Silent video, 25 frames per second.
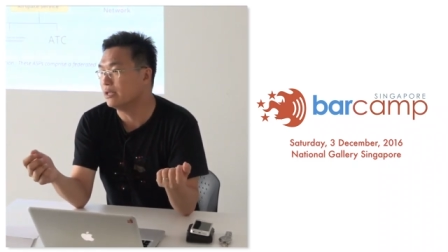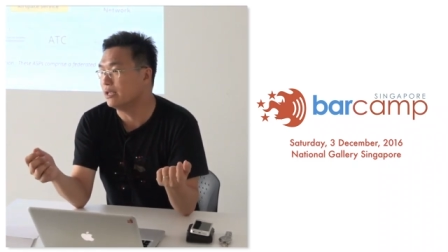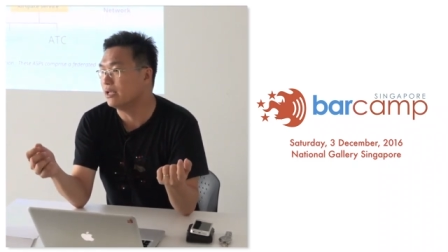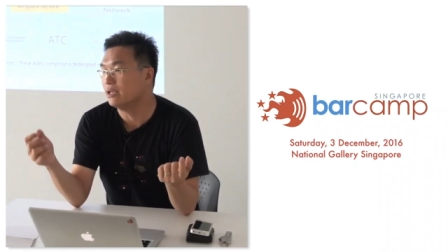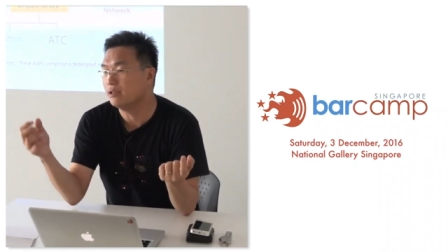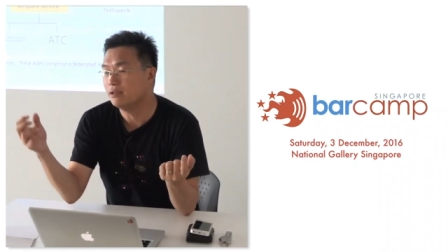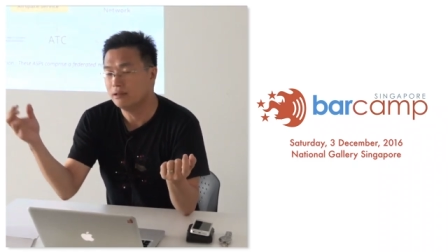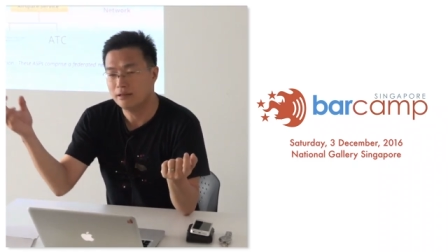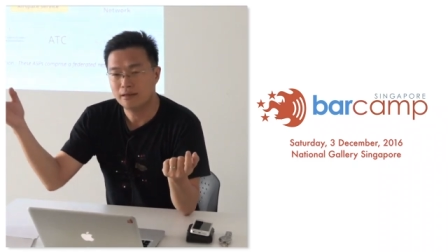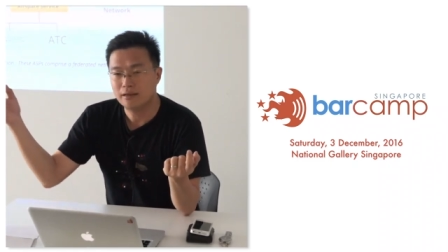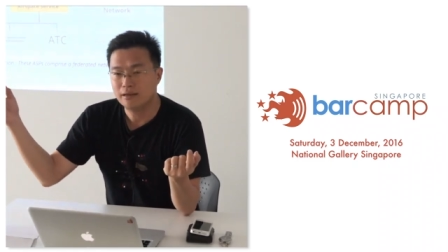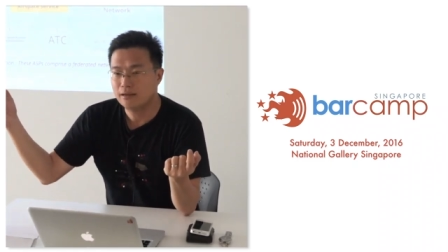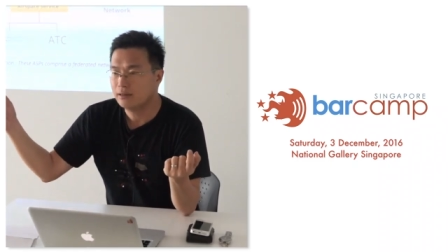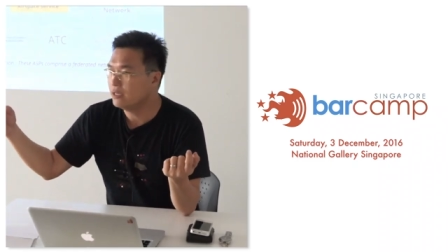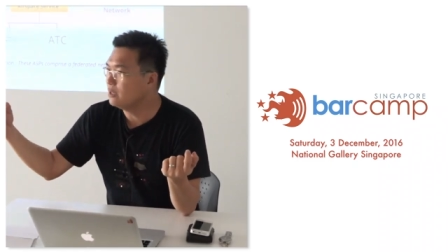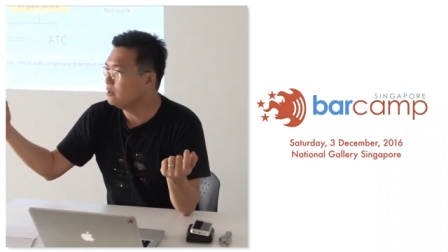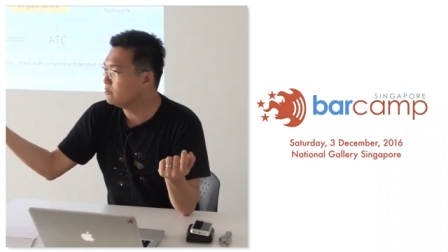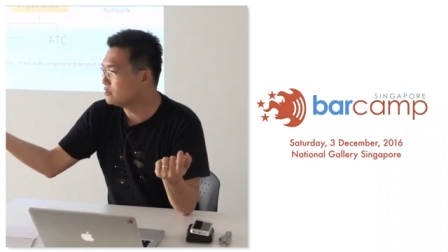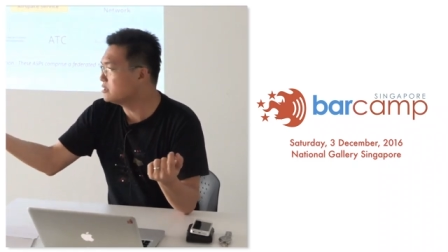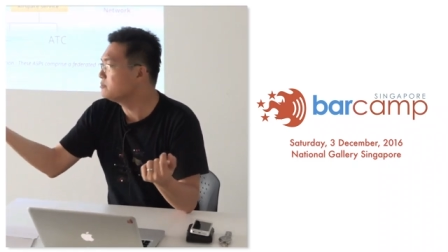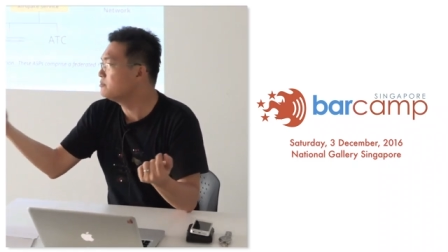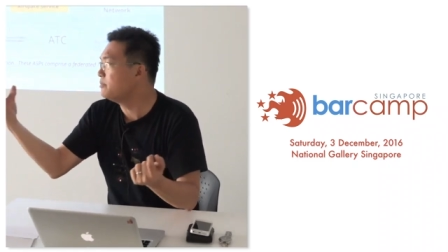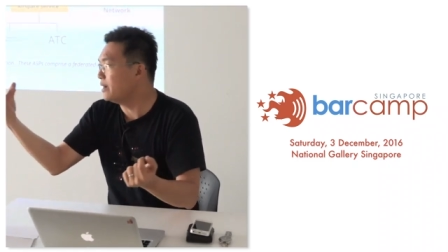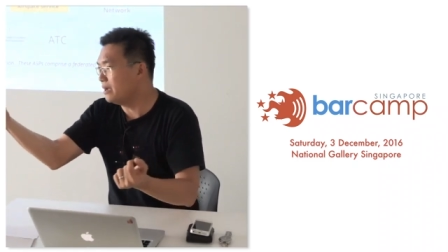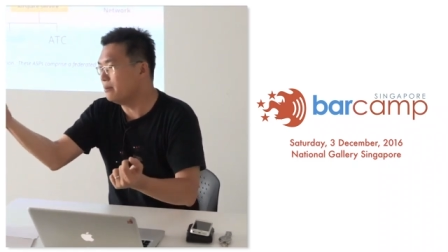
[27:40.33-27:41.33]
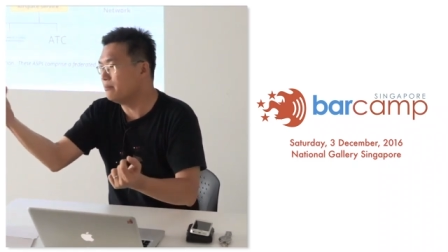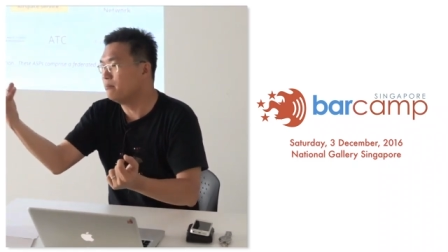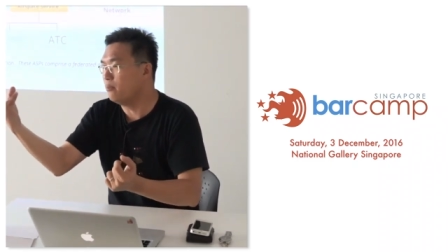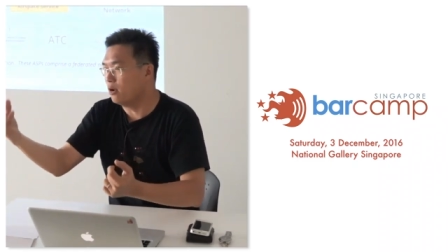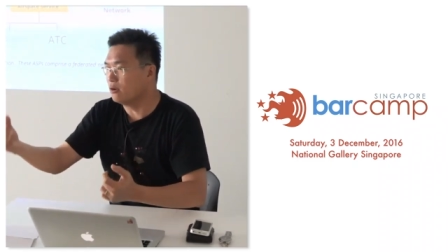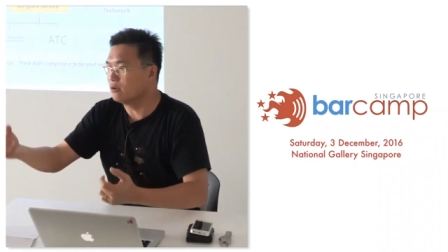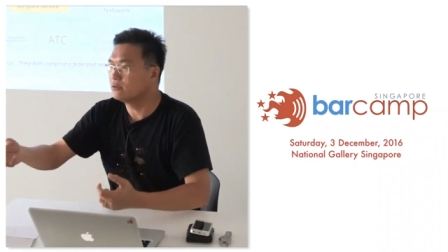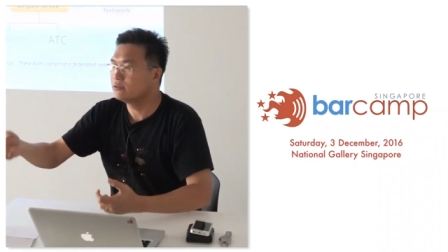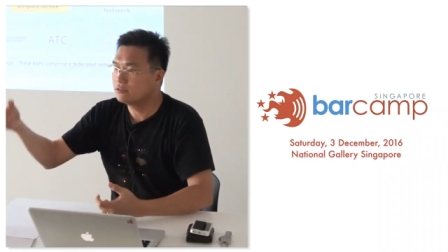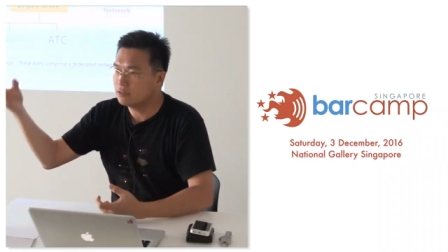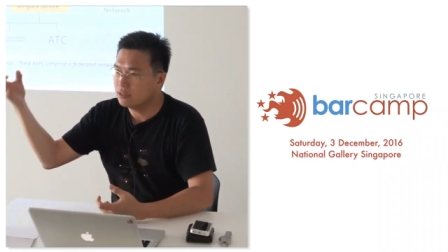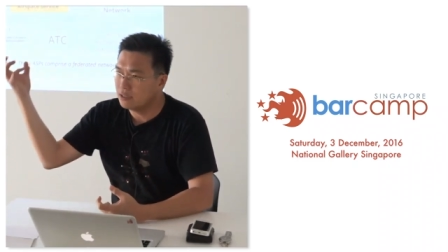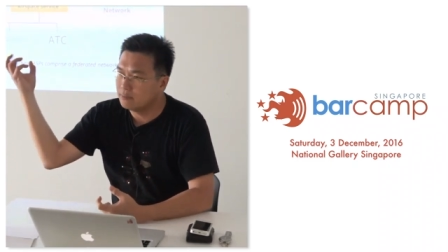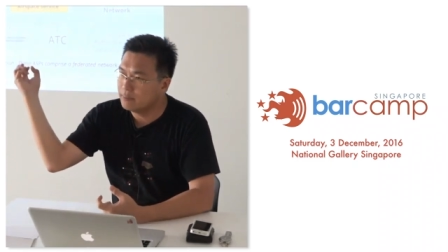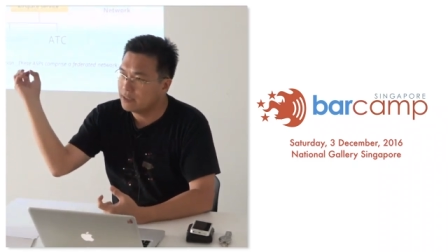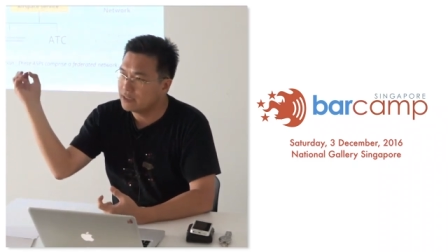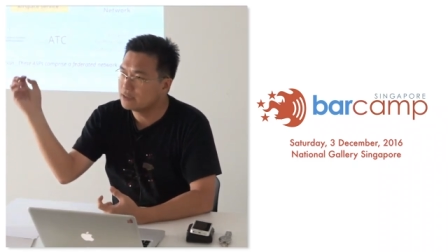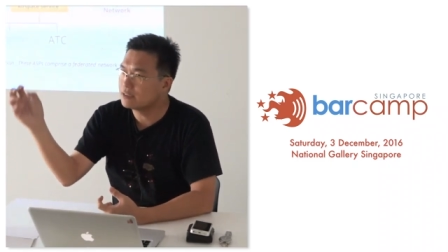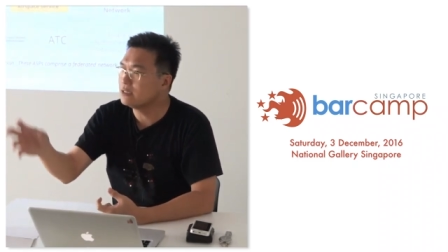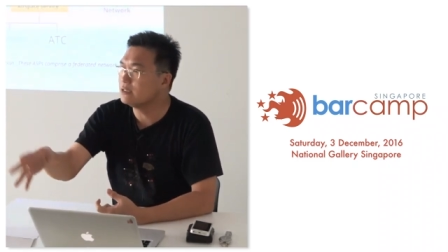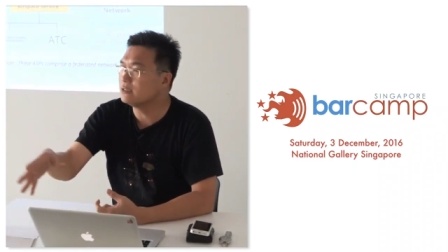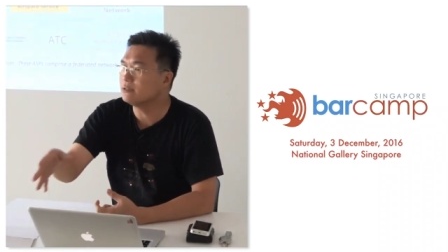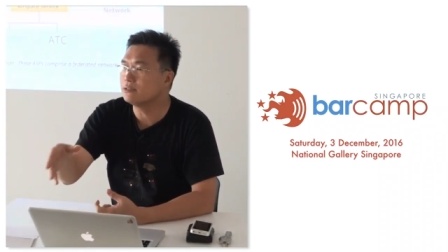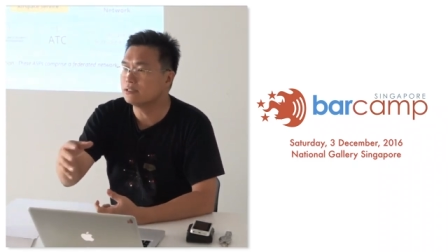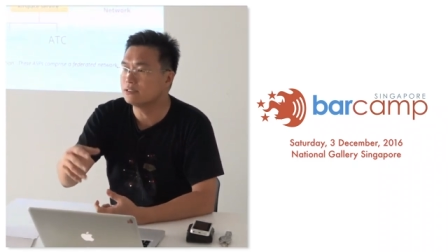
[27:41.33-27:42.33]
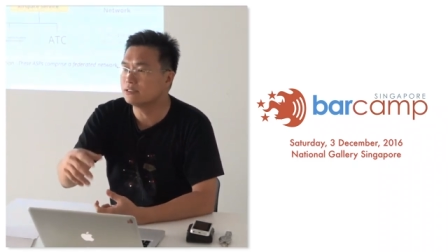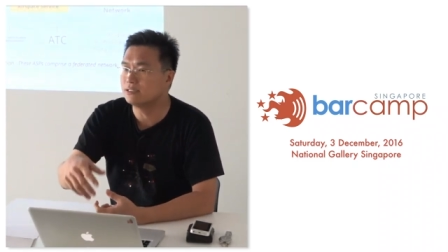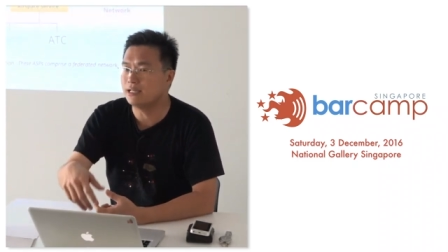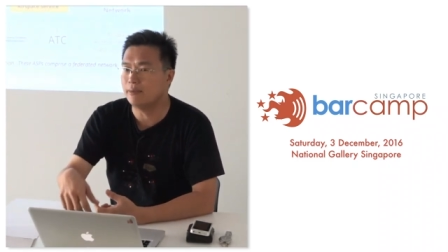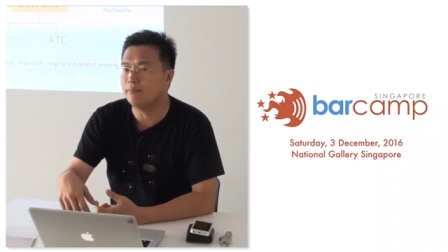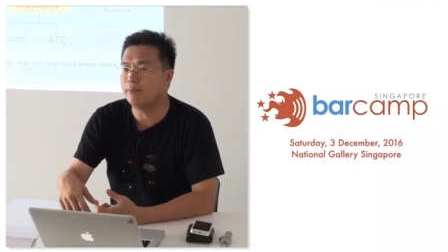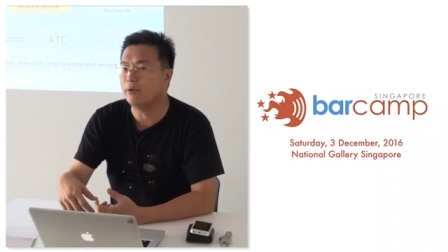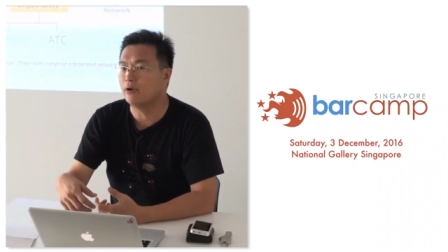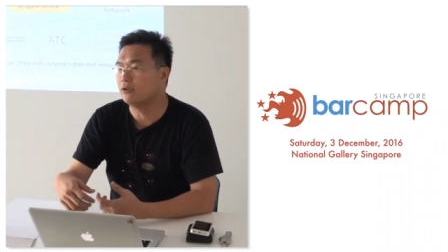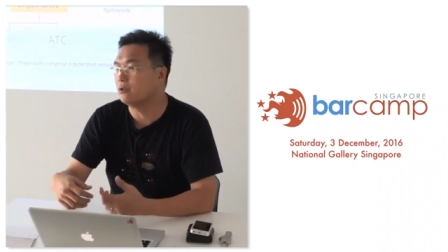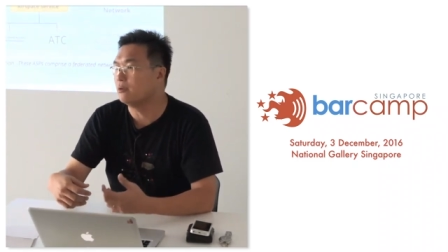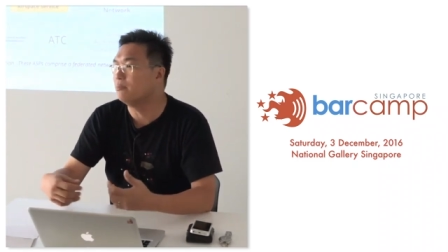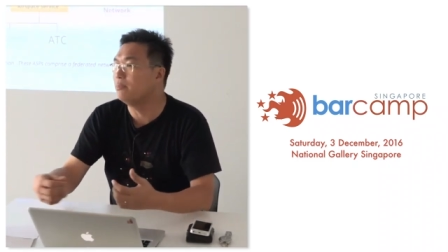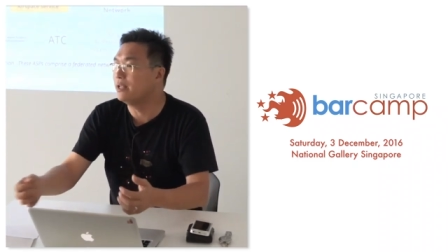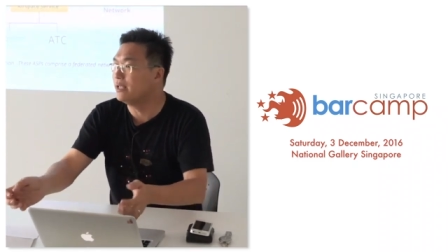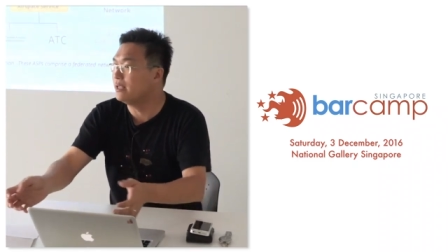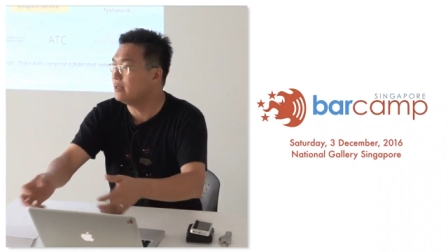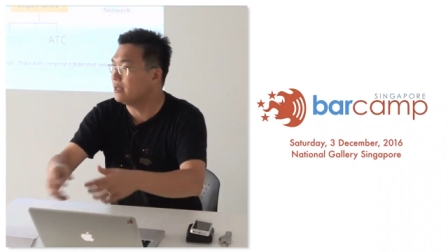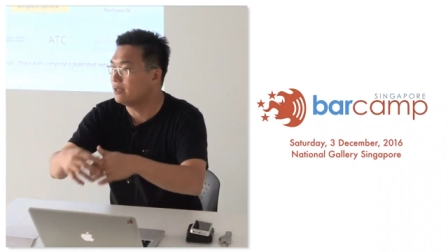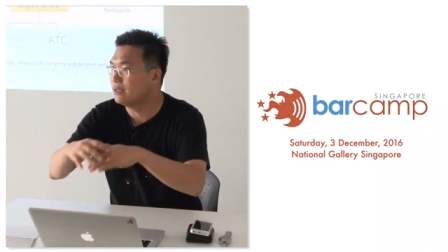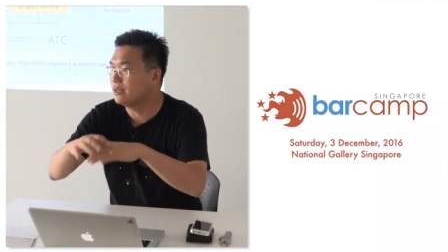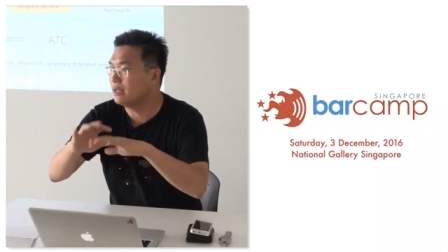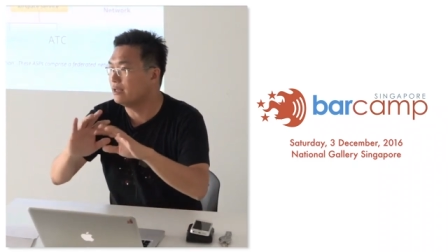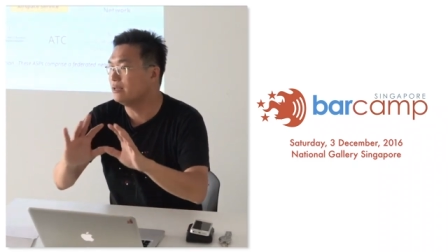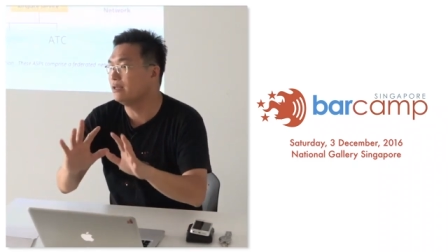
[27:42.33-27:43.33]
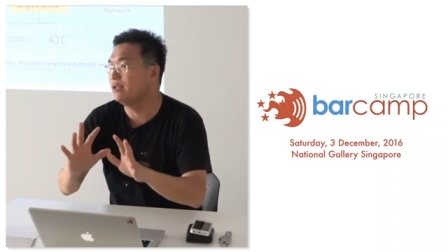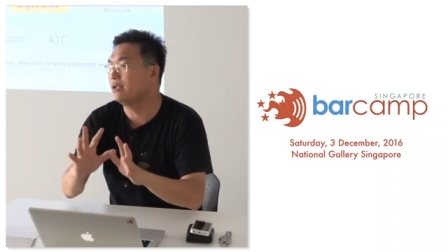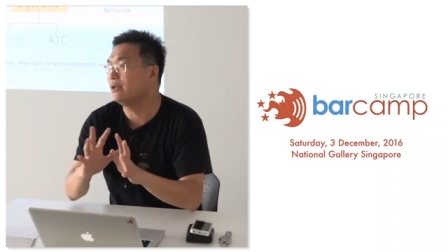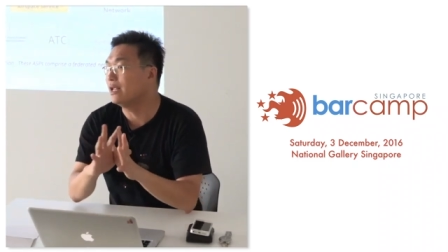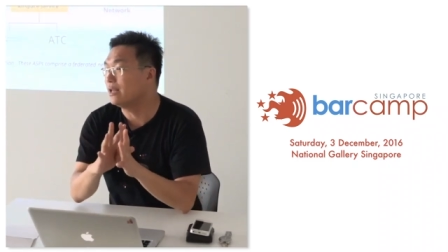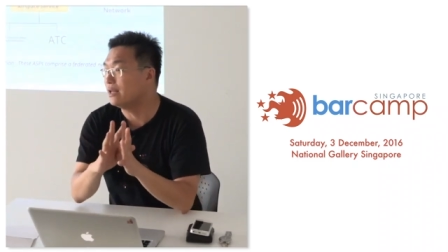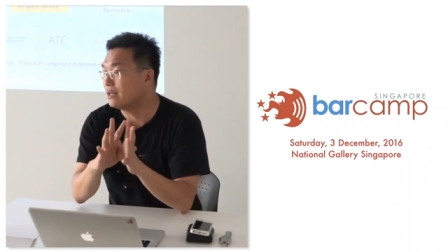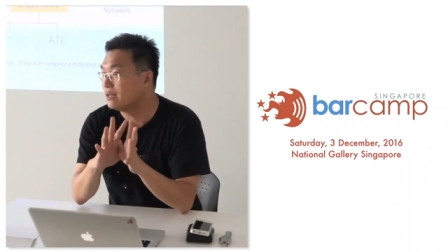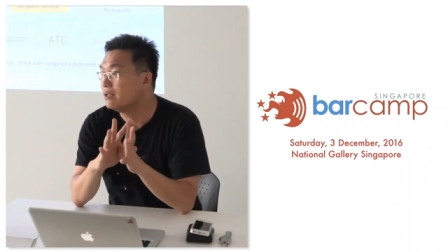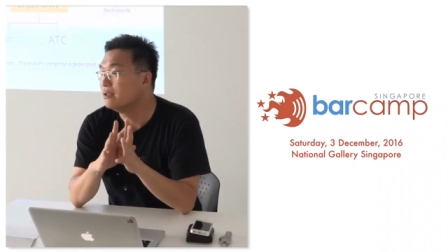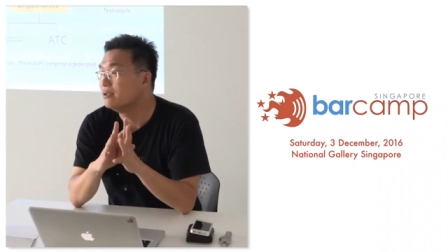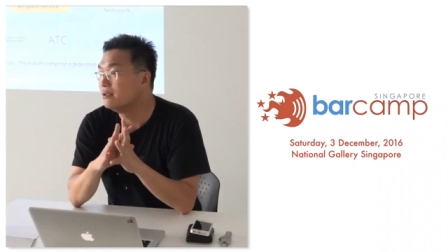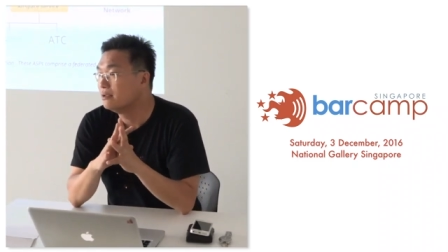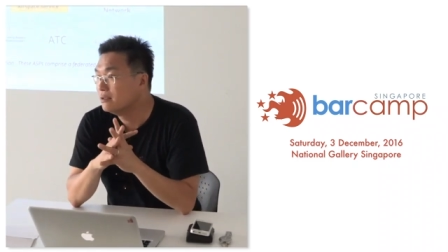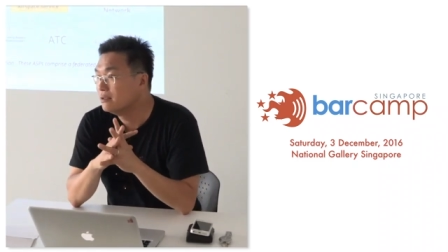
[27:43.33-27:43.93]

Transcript: They, they just buy a box and basically slap it on the plane and they're, they're done.